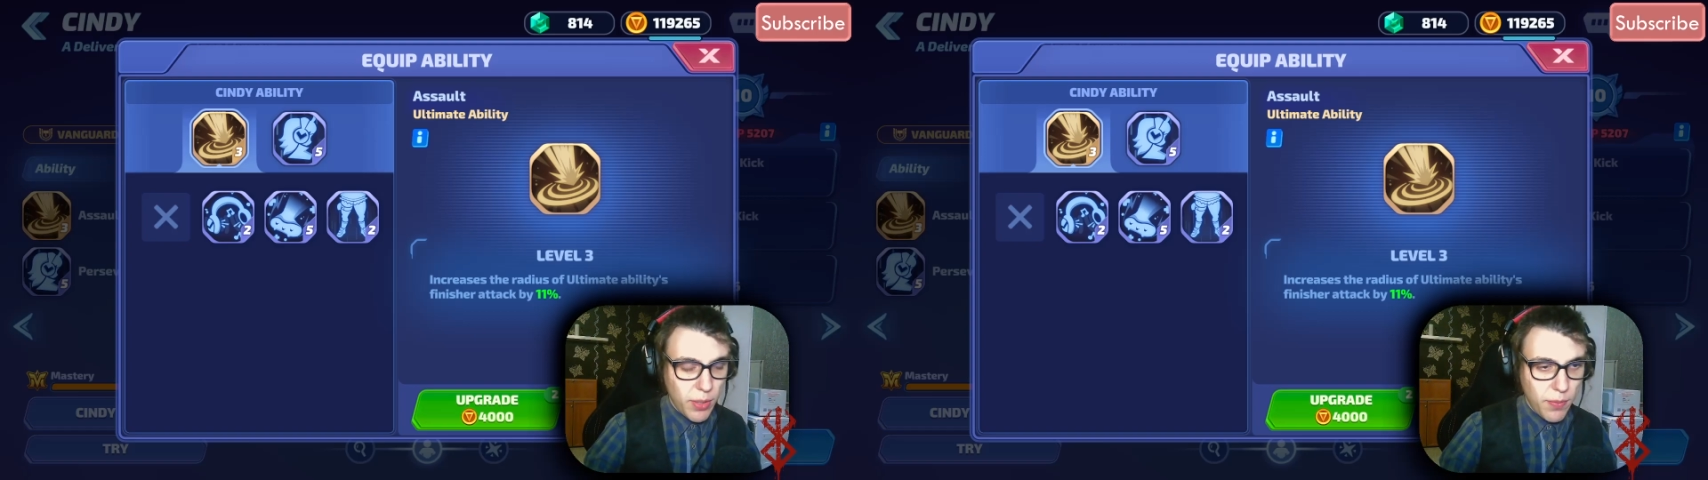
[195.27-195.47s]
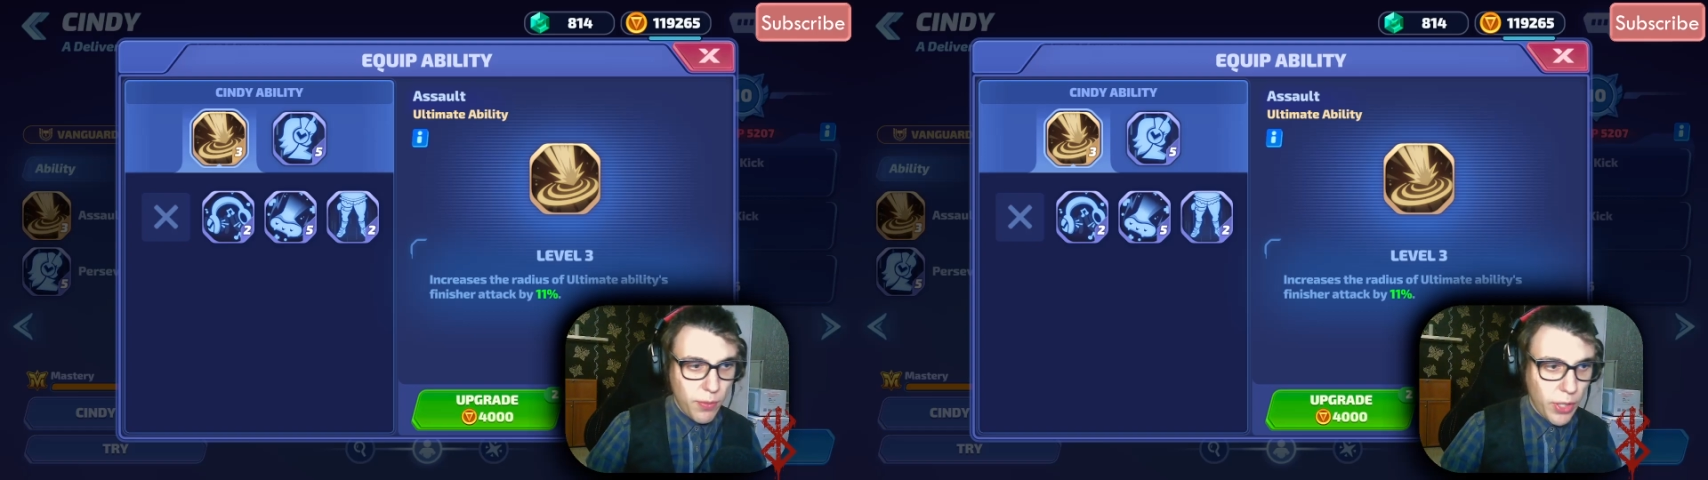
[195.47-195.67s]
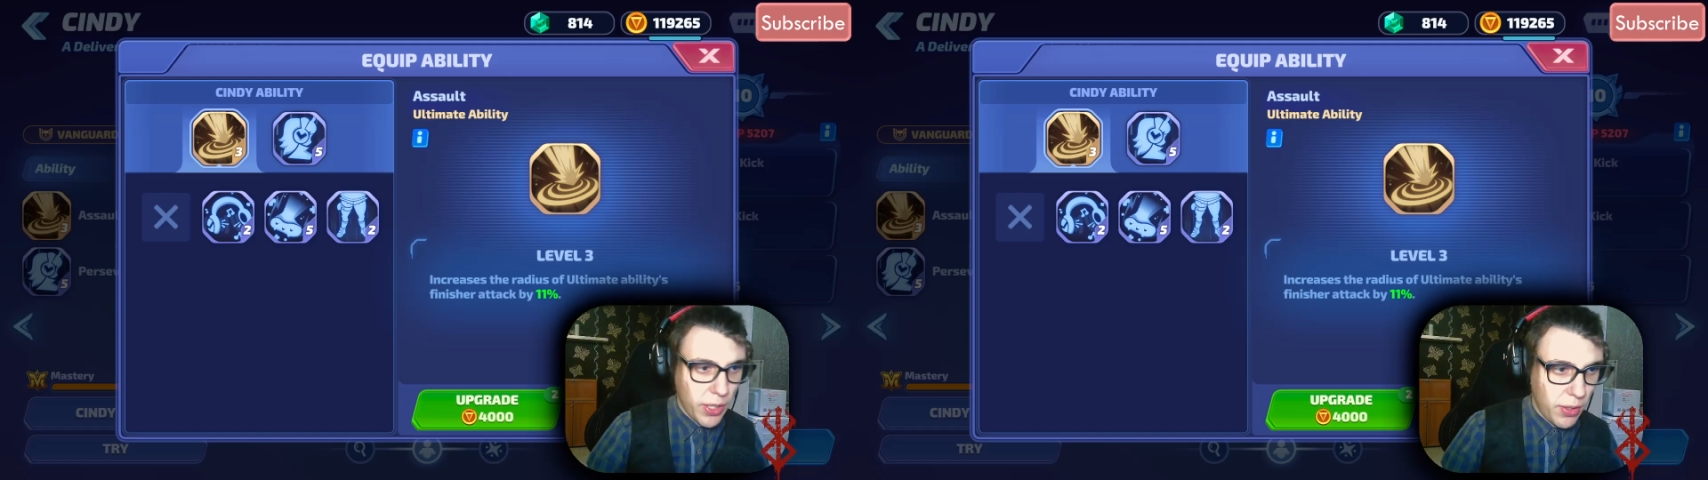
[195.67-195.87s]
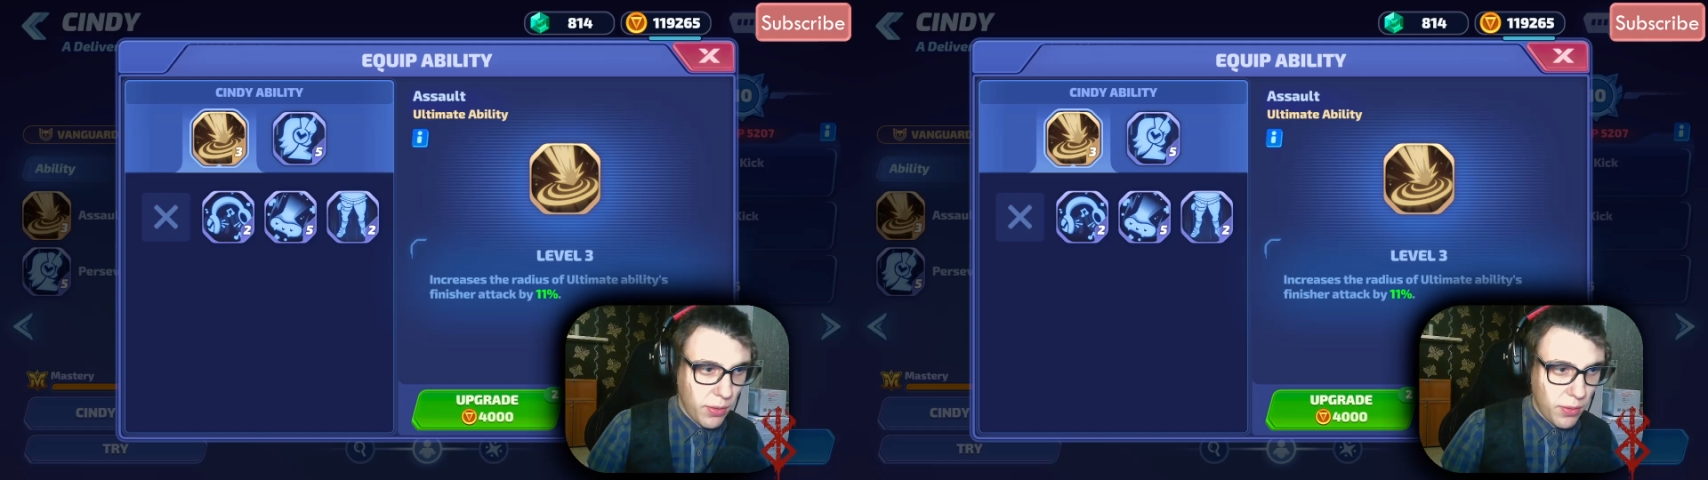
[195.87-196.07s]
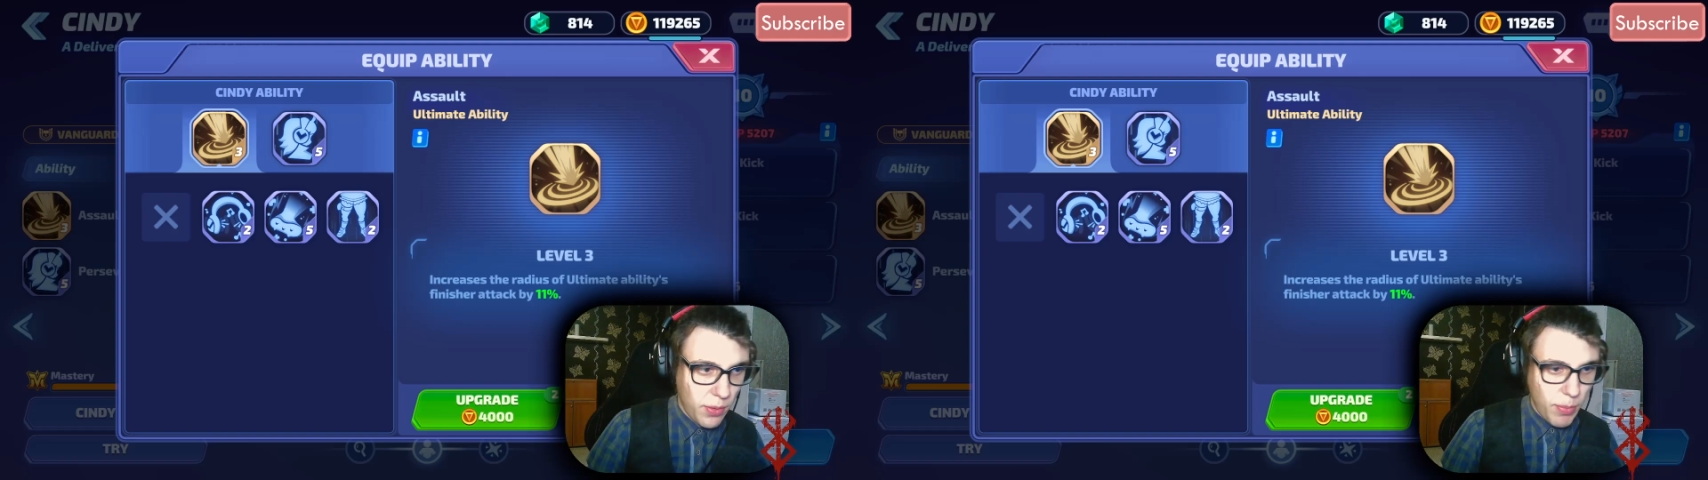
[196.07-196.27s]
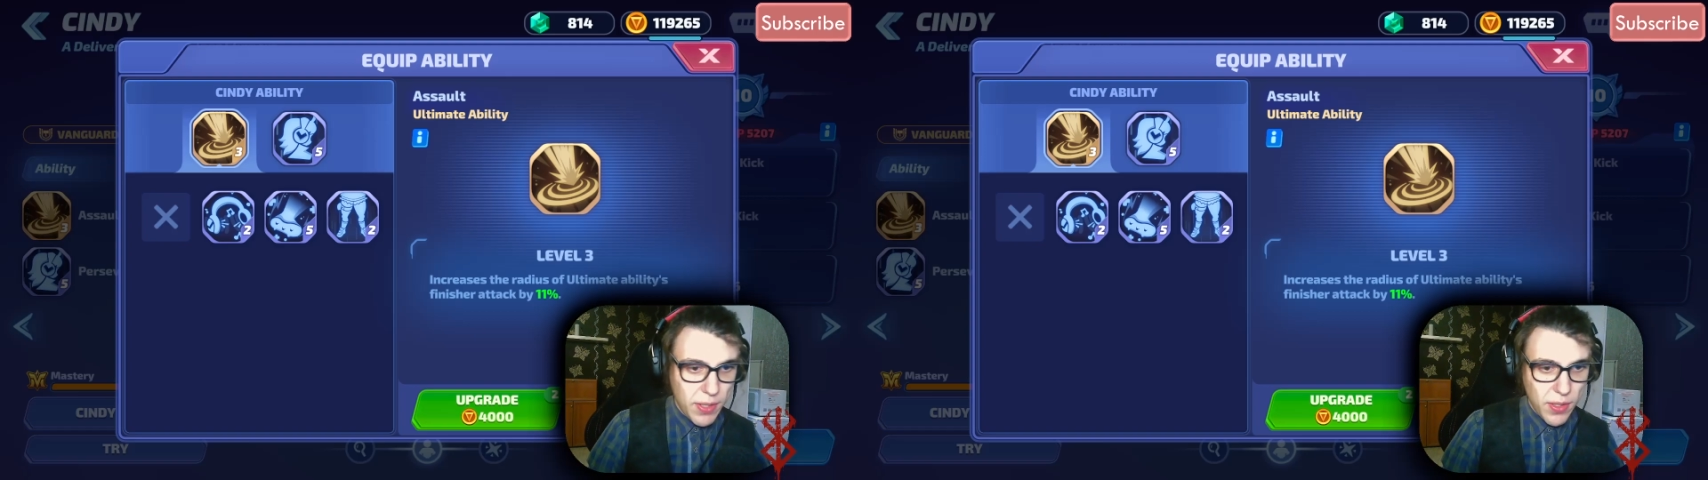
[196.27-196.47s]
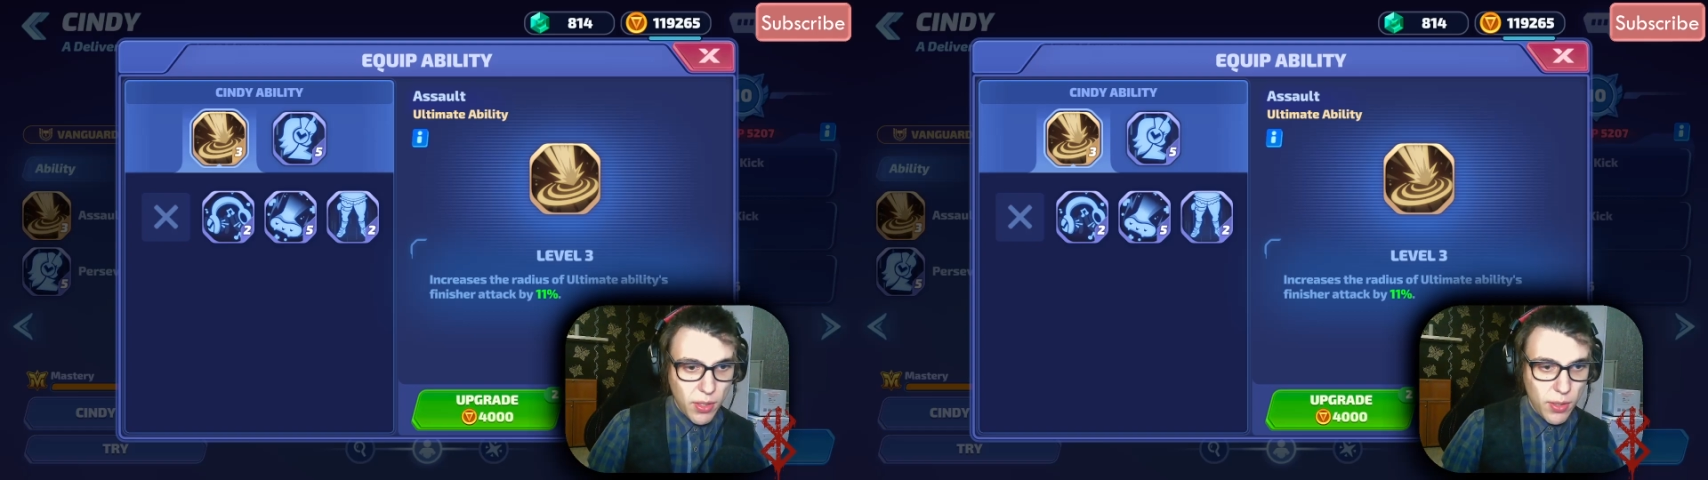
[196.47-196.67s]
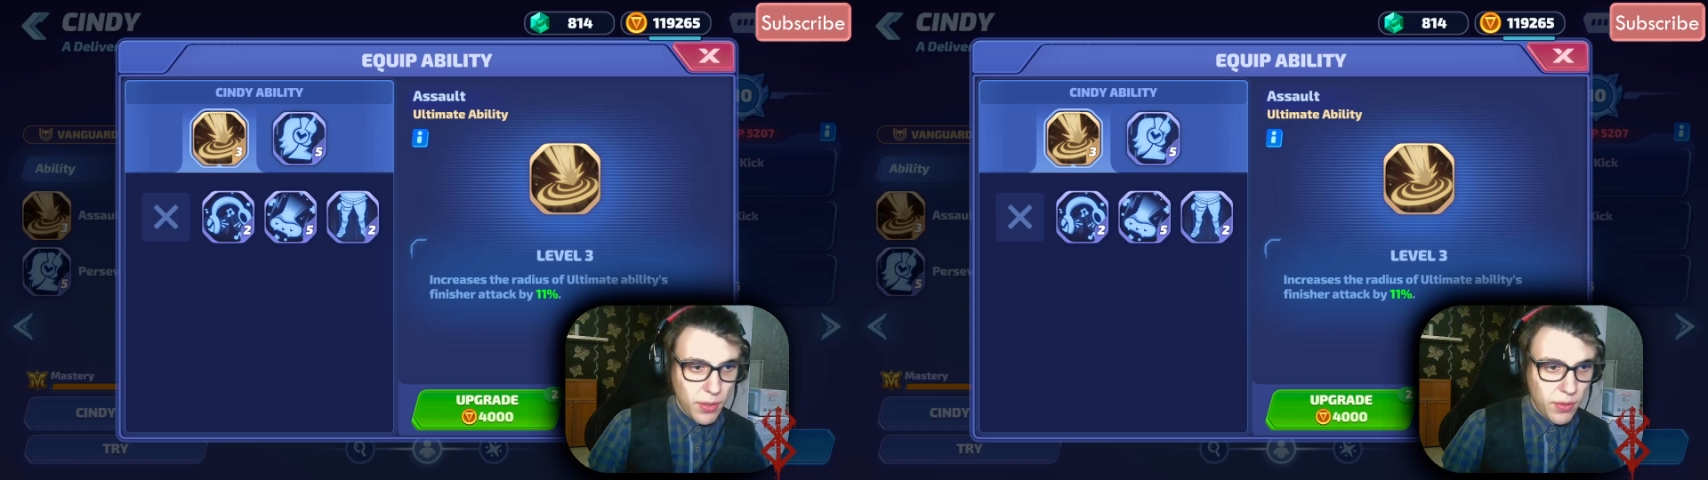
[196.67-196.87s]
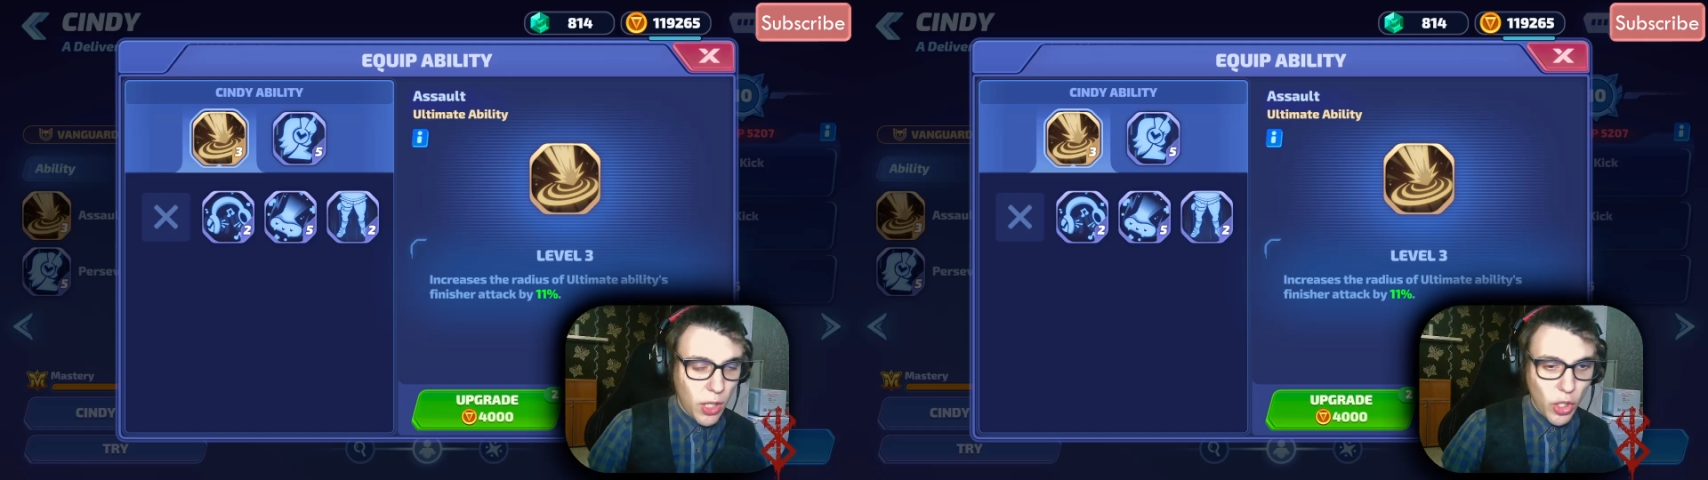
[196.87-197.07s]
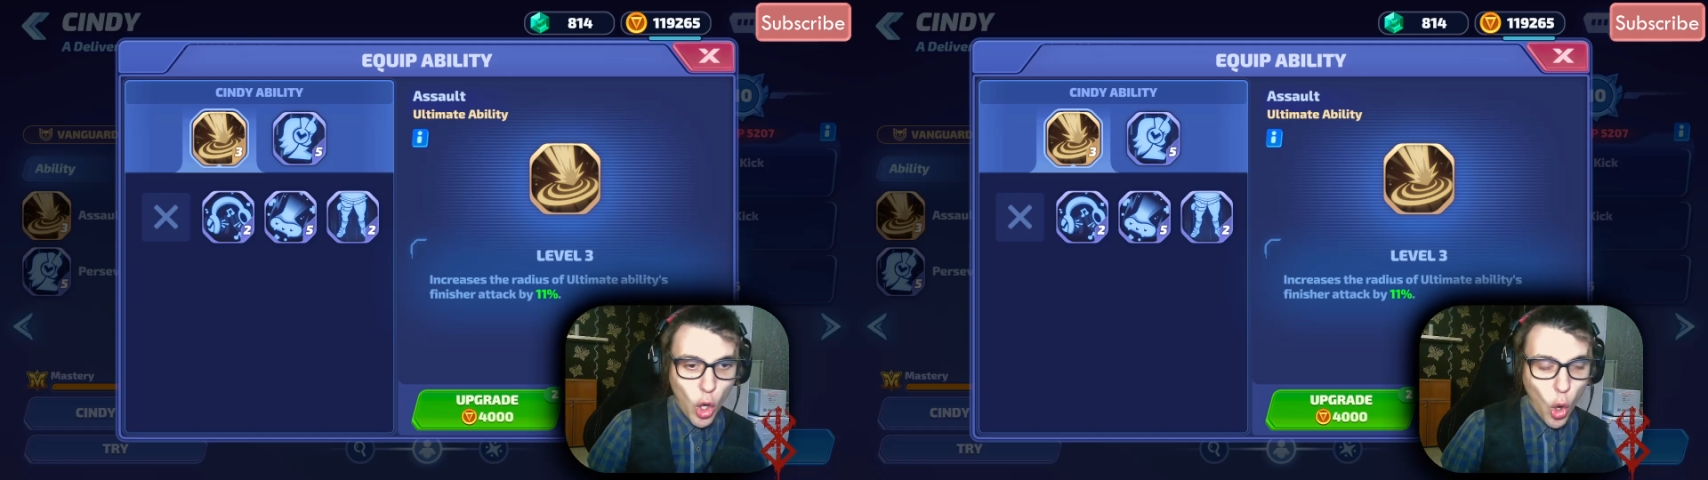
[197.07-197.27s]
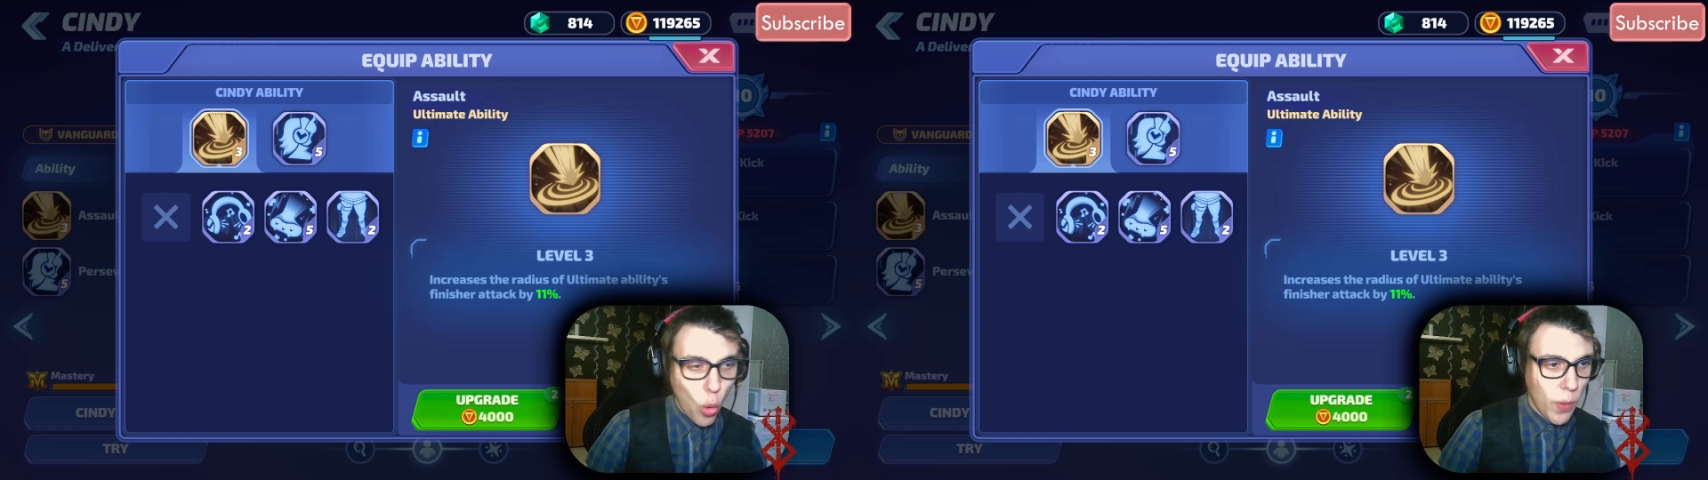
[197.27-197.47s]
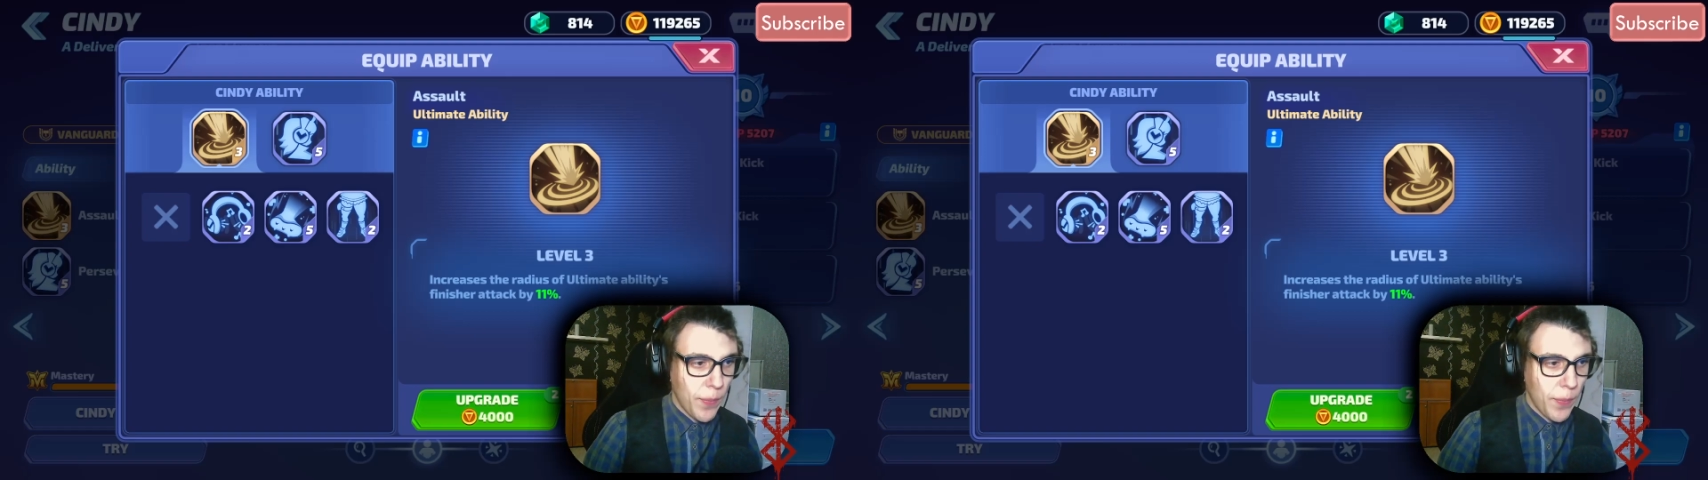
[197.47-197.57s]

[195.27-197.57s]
and freaking makes it a dark hole.